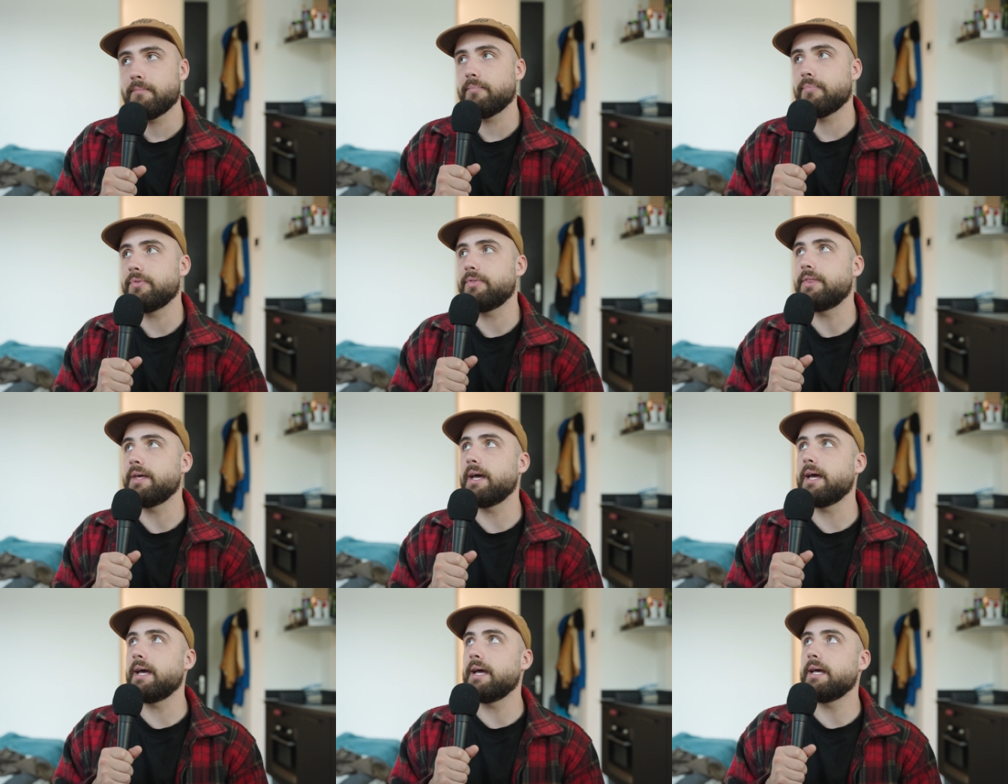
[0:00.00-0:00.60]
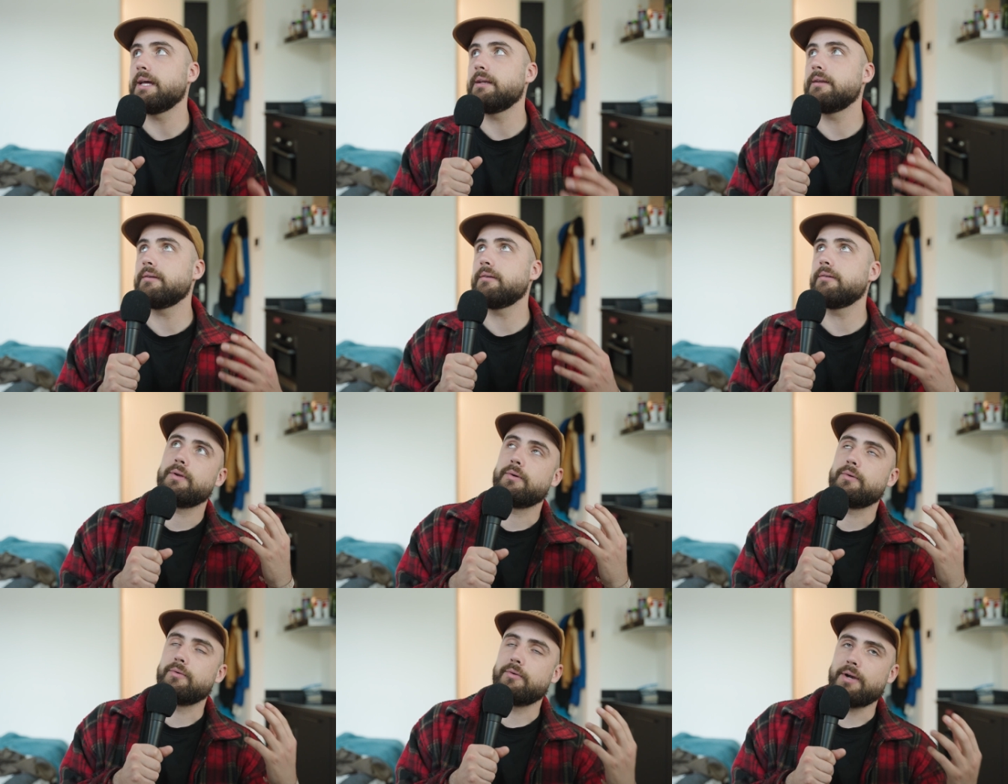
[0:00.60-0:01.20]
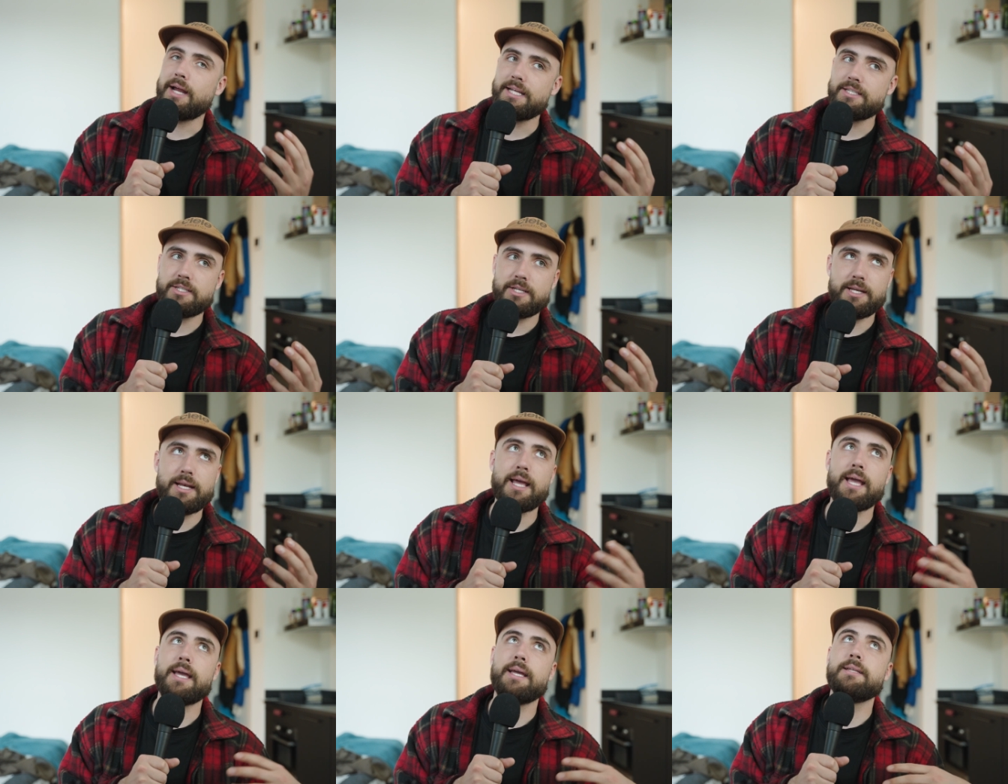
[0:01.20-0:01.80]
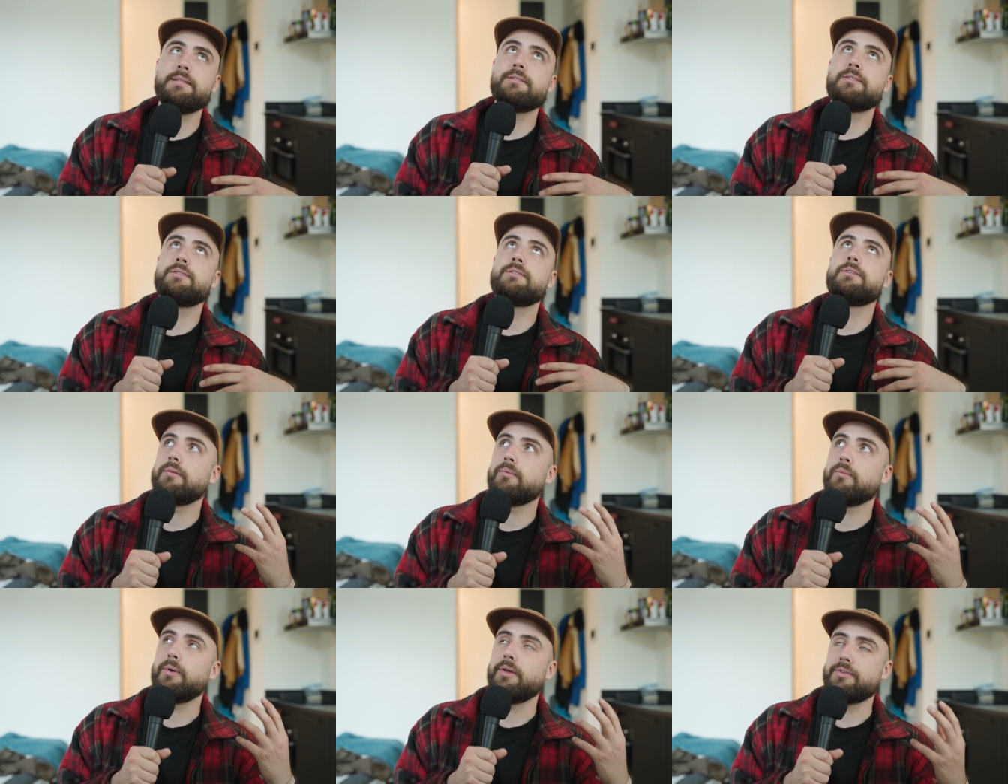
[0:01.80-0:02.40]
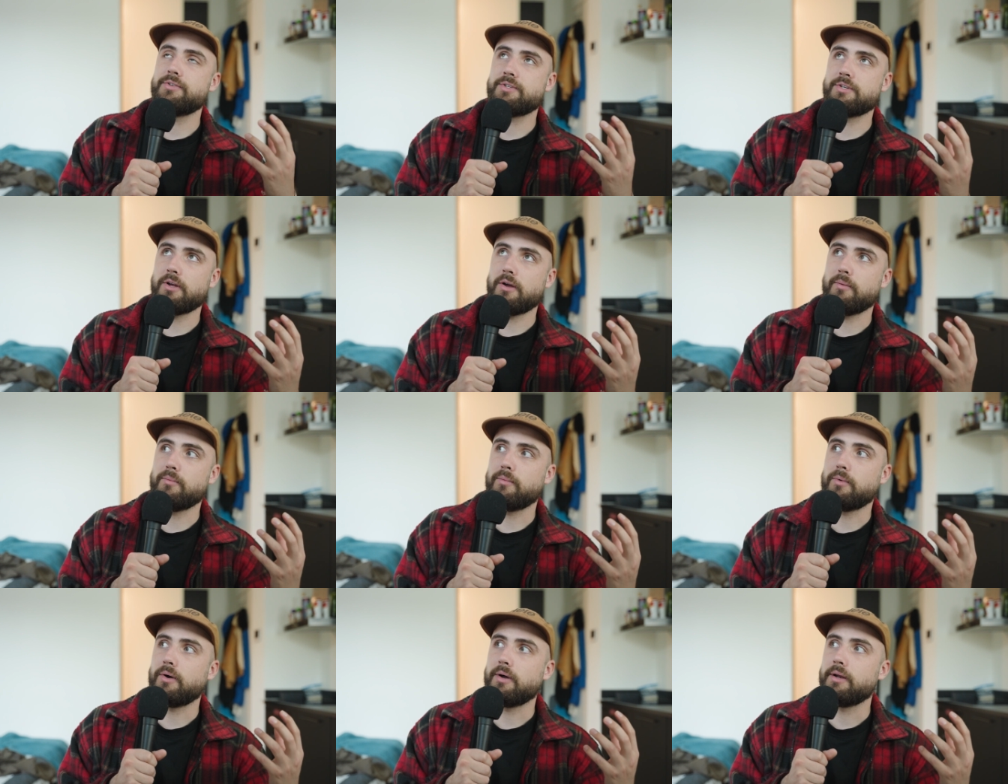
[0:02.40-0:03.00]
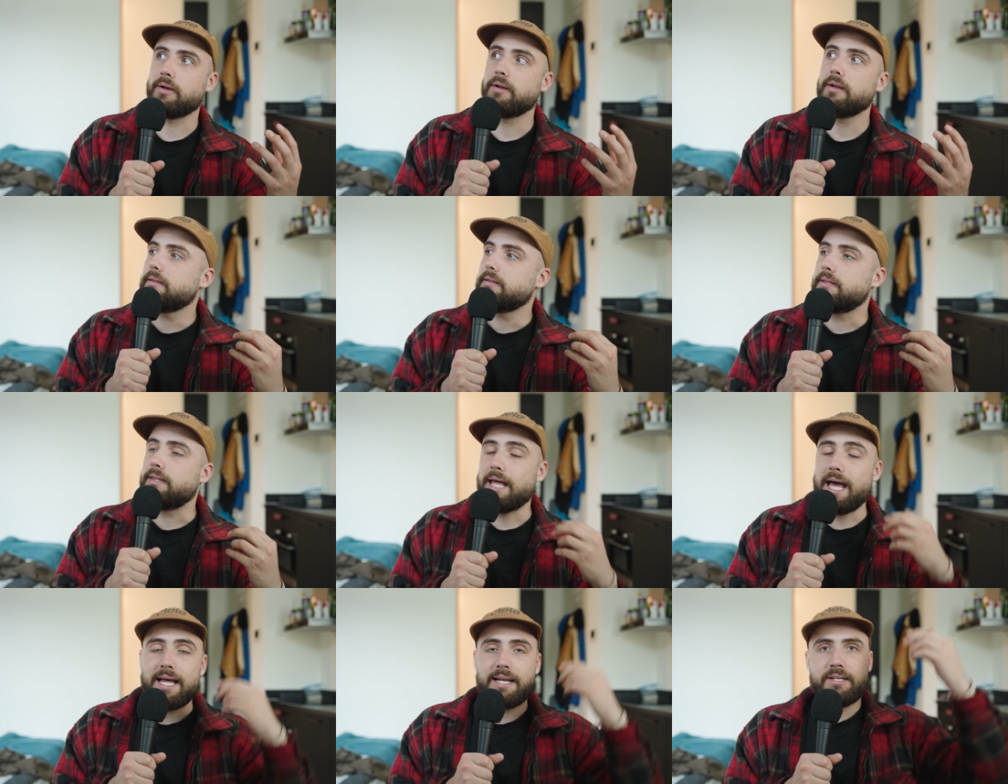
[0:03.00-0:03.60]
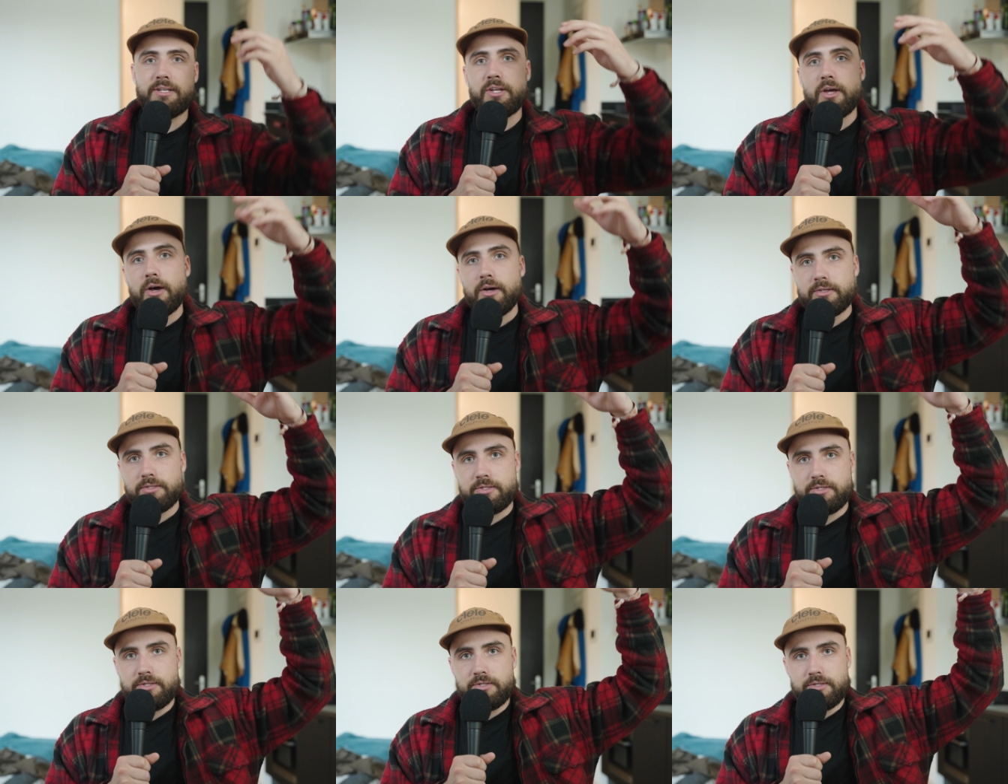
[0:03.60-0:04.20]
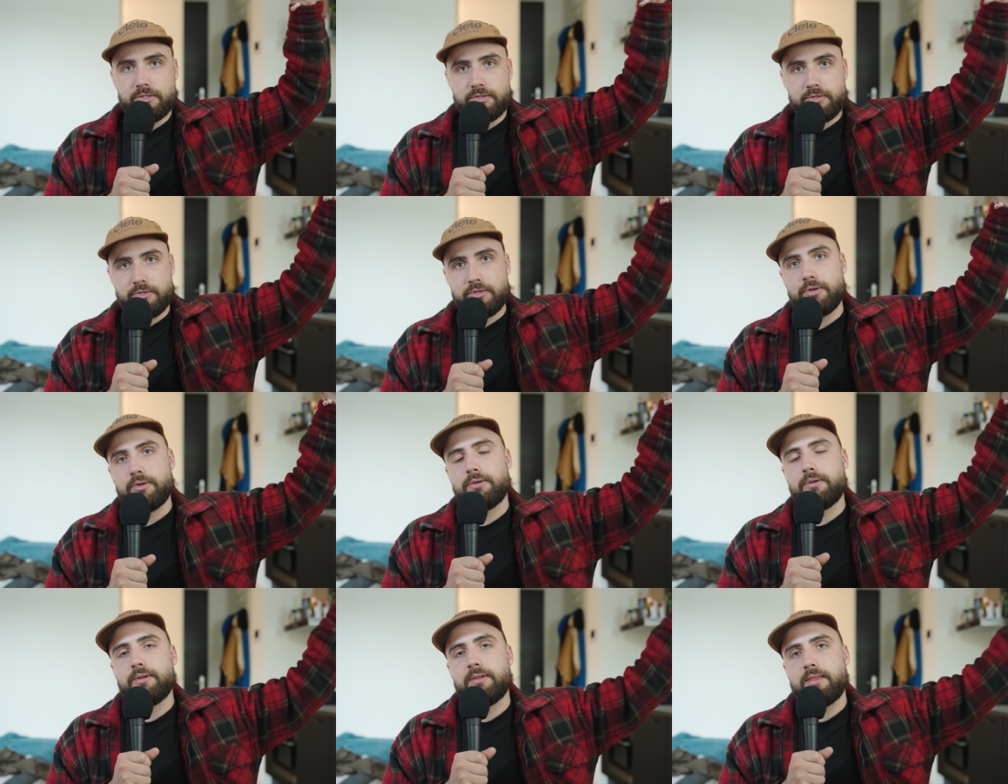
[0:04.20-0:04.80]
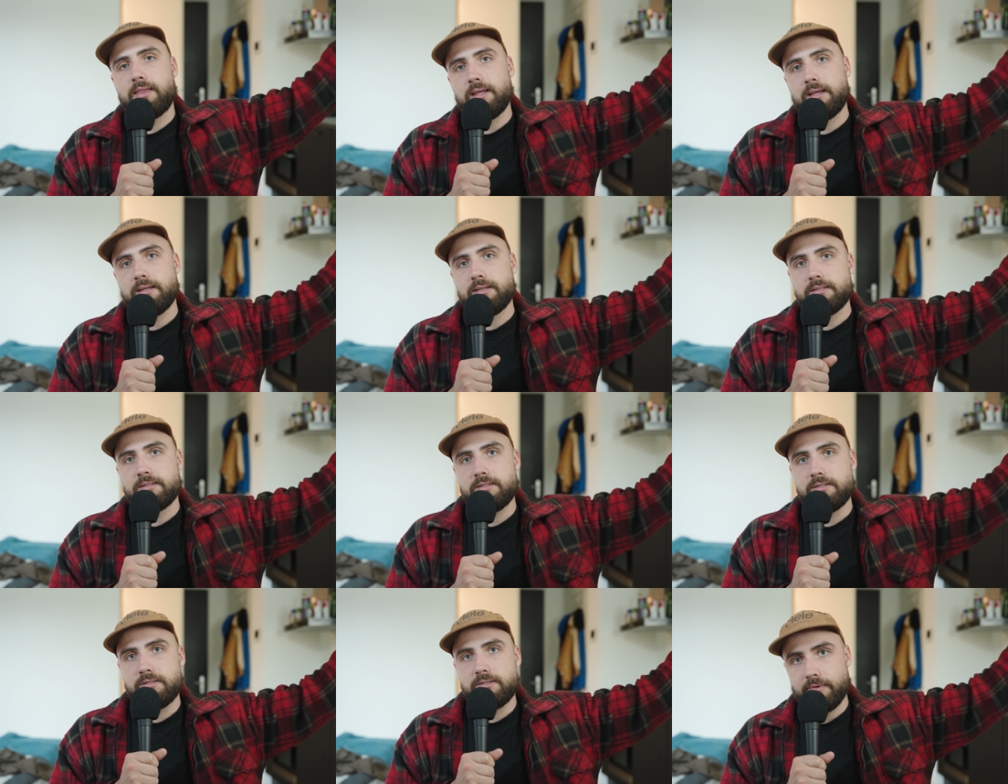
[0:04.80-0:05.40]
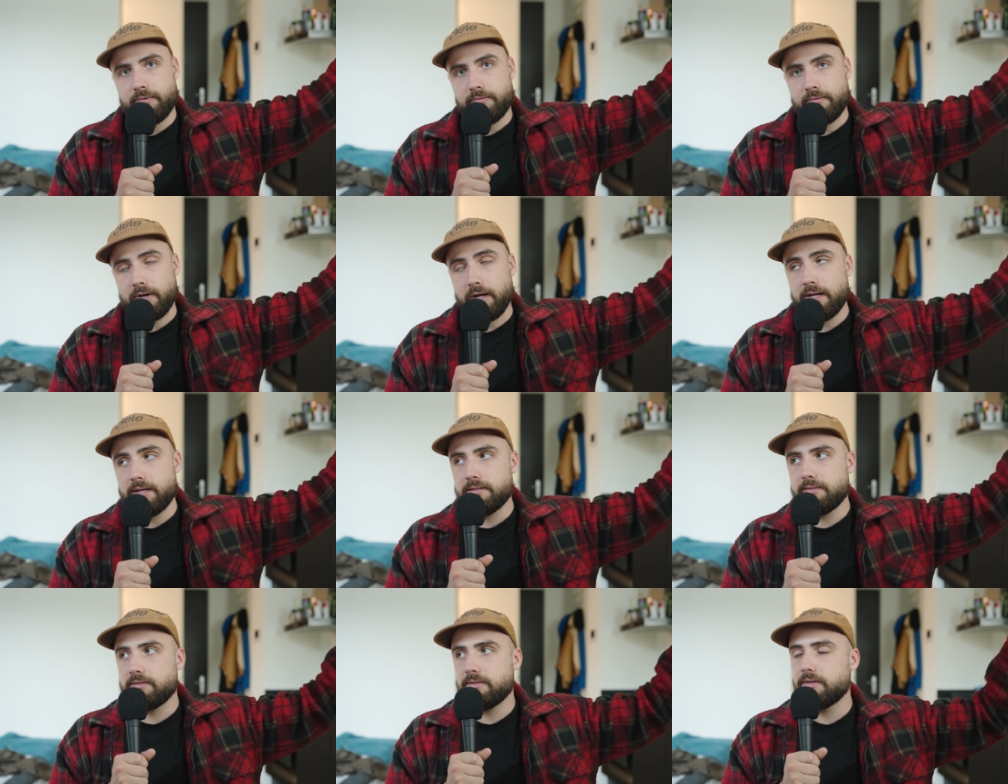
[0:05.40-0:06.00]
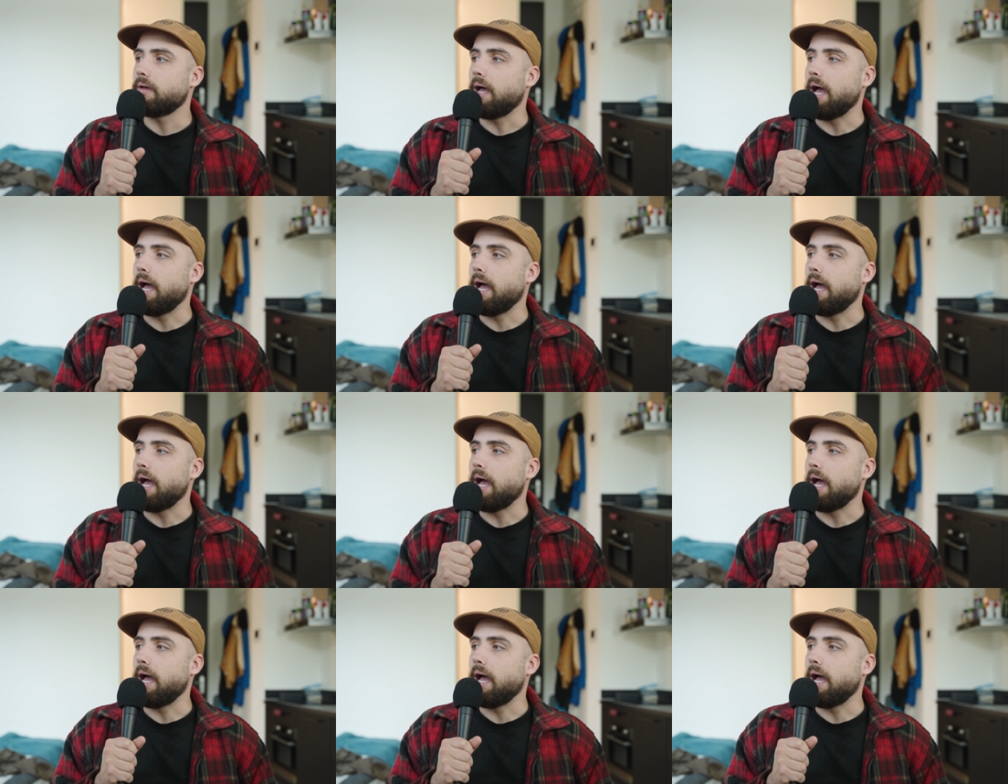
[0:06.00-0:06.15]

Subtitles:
that resonates with someone that does certain things, right?